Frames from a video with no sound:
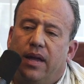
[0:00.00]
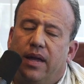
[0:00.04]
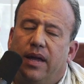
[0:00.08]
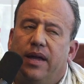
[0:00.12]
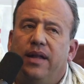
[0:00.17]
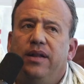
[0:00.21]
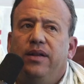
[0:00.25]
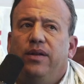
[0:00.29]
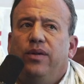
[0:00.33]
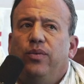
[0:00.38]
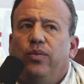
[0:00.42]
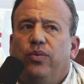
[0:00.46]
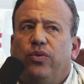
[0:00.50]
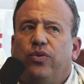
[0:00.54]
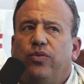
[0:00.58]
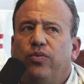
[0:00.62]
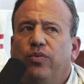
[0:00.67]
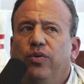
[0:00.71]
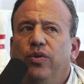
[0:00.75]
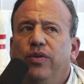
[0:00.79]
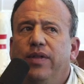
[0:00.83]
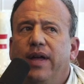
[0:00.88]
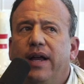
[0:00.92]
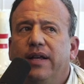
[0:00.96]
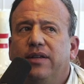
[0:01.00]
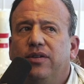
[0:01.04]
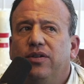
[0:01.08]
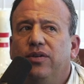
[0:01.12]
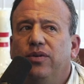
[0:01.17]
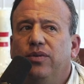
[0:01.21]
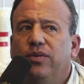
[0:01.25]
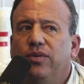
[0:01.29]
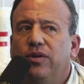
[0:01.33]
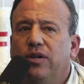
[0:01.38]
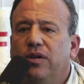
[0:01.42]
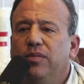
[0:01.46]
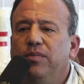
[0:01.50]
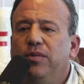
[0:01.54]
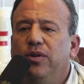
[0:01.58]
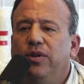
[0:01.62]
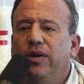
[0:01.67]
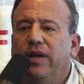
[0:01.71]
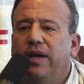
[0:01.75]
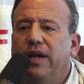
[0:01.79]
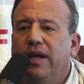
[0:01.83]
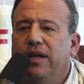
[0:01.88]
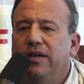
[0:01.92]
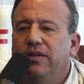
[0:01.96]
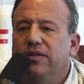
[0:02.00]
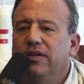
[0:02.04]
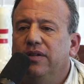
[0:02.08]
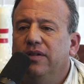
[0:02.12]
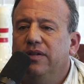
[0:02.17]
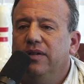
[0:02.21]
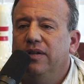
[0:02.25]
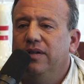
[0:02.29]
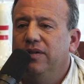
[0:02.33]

And through that, too, communication